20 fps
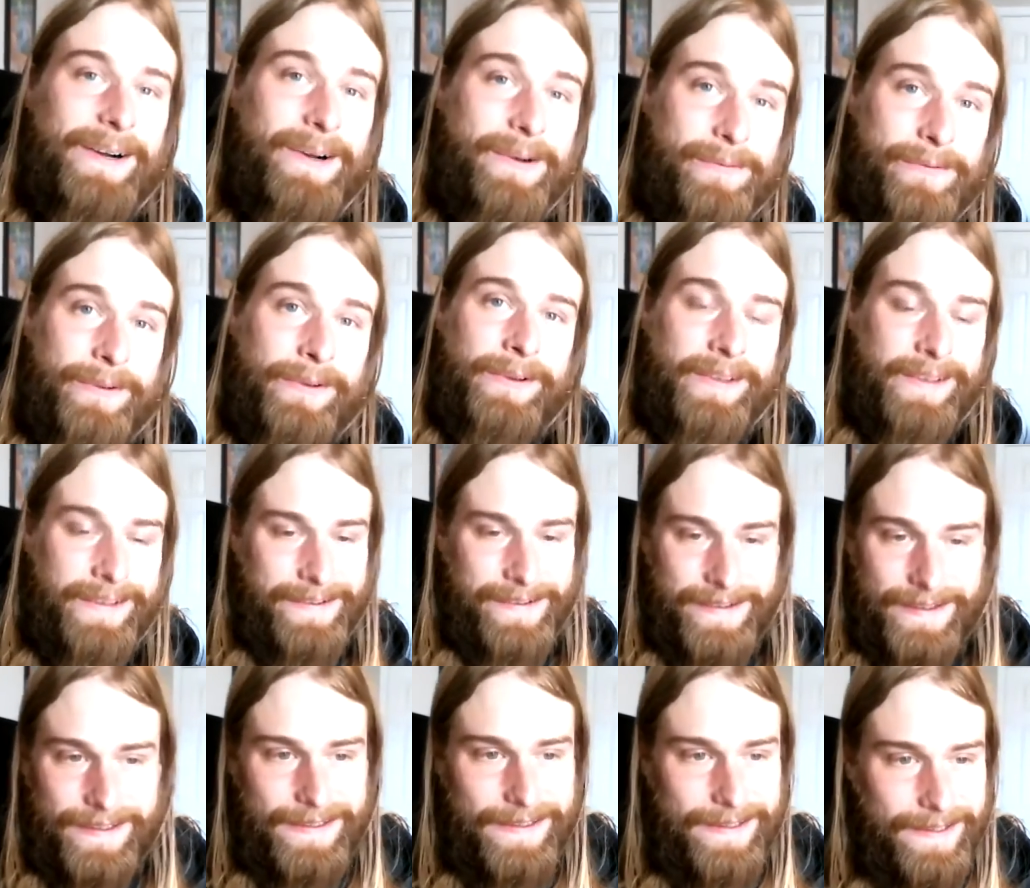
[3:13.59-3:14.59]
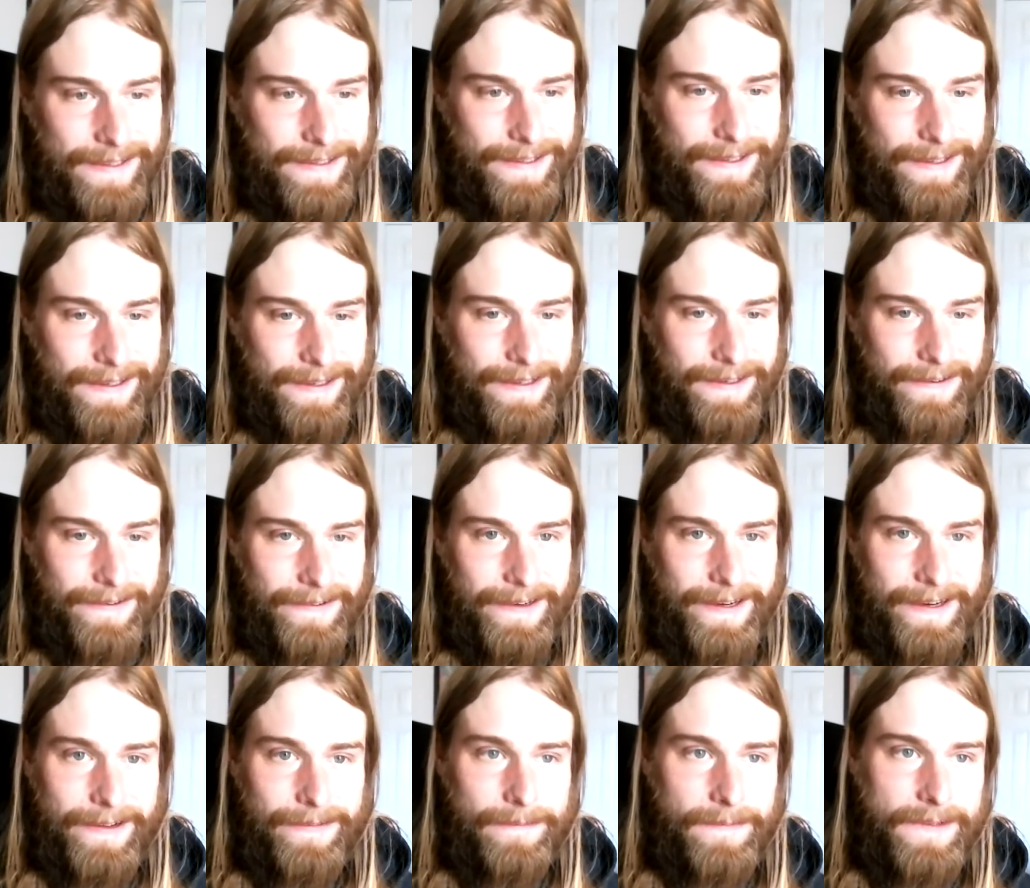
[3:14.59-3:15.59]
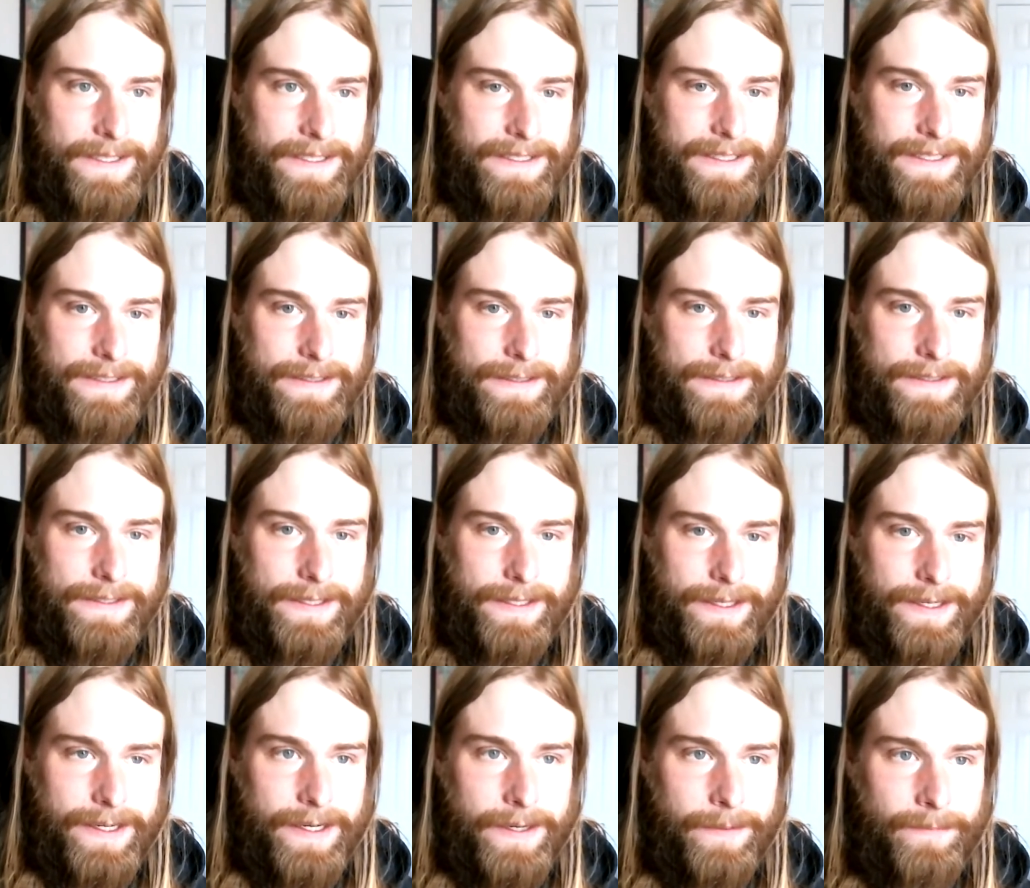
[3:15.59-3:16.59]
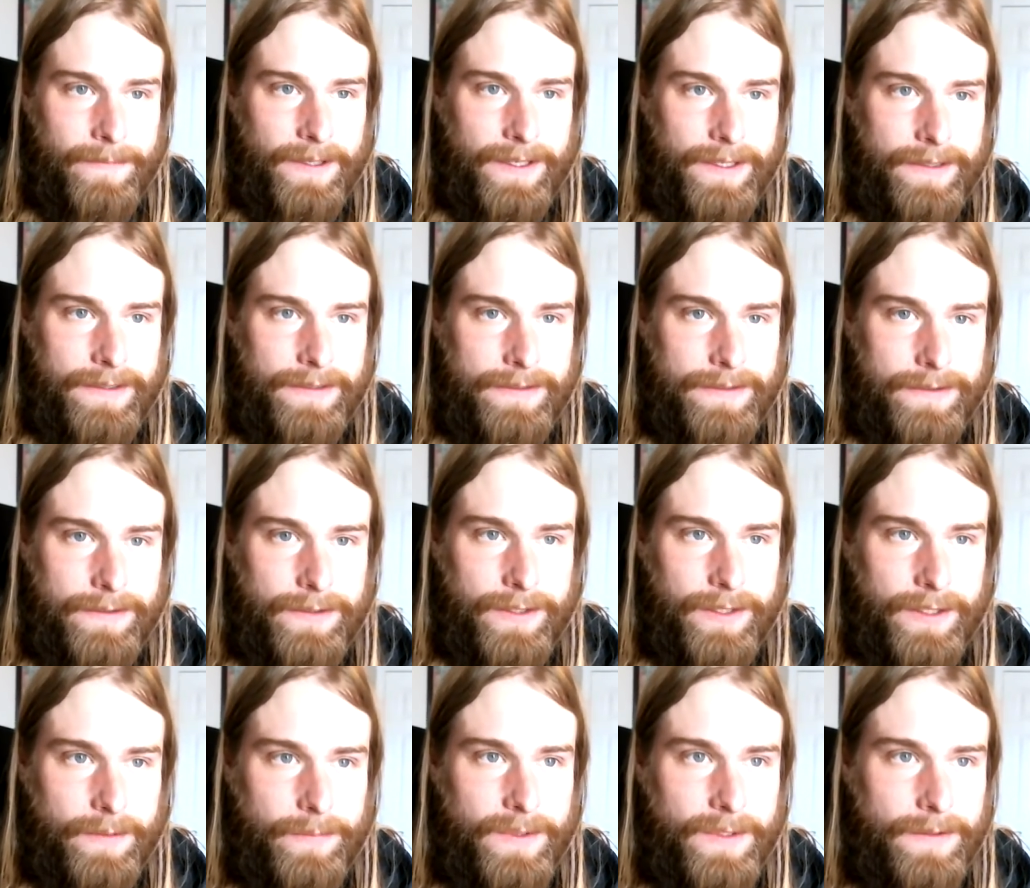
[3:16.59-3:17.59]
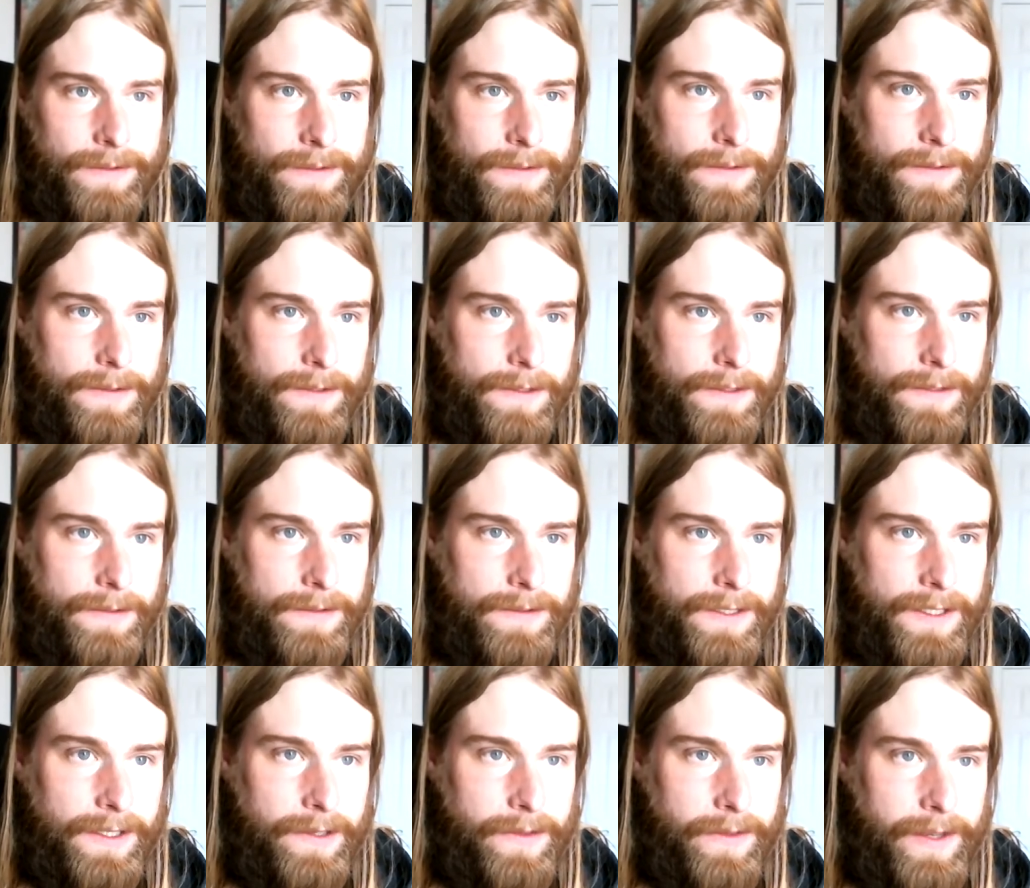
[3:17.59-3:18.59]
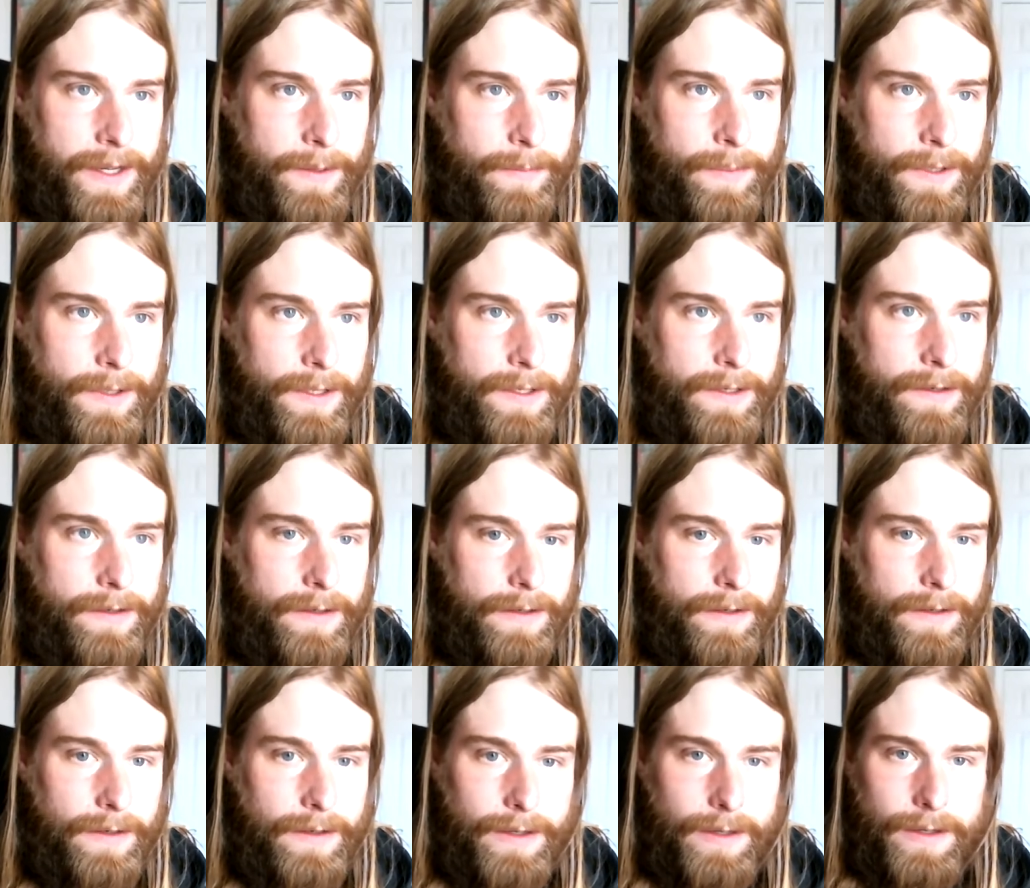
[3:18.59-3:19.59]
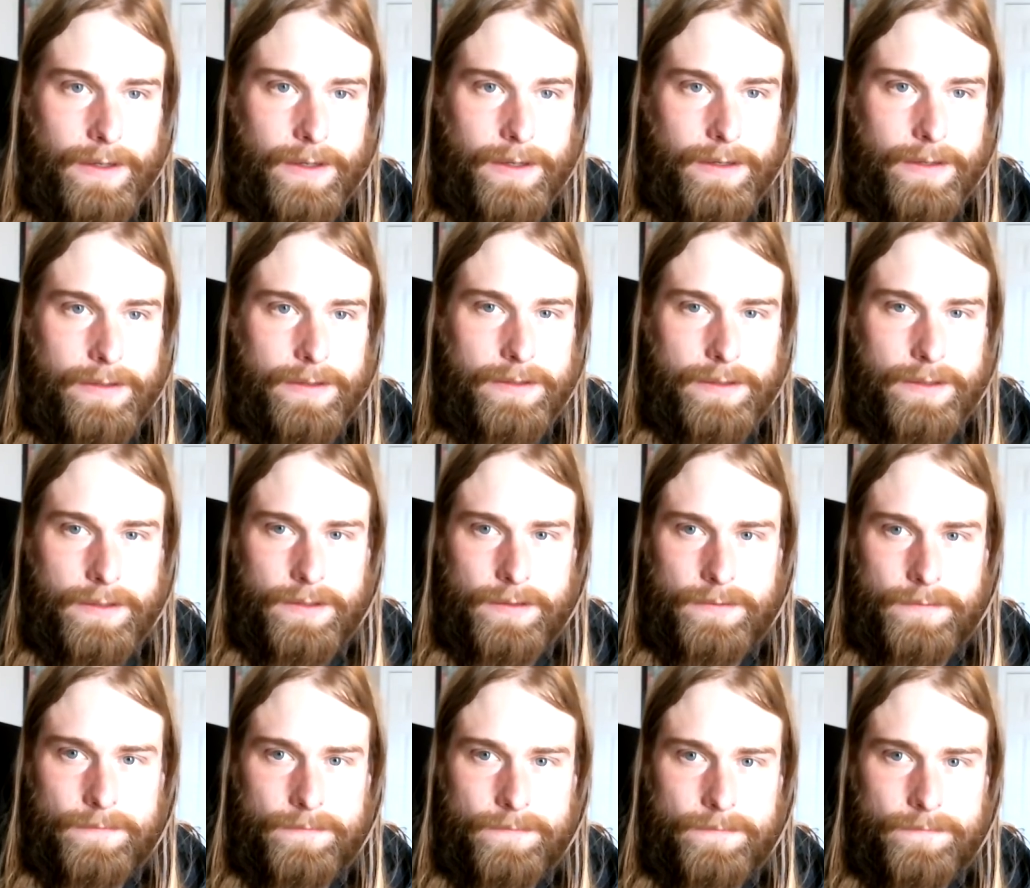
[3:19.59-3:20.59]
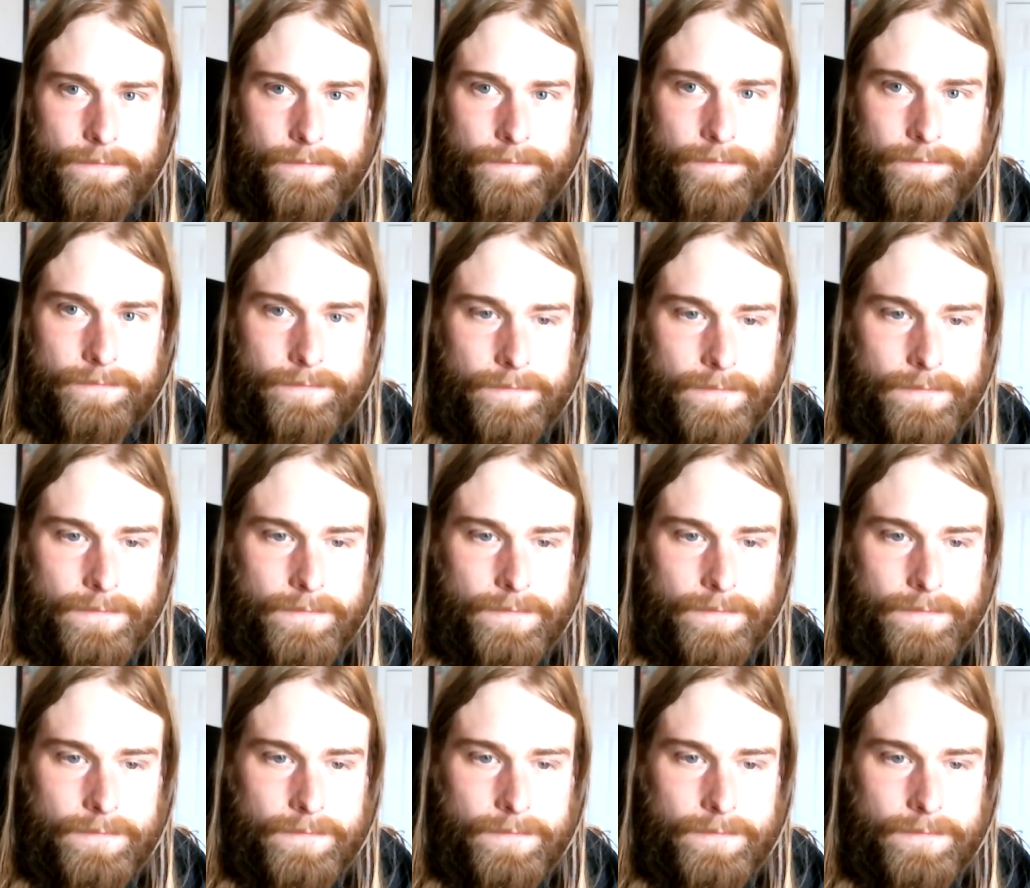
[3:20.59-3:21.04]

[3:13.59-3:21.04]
Hopefully. All right, let's get to time, ladies and gentlemen. Close out of that page. Ding.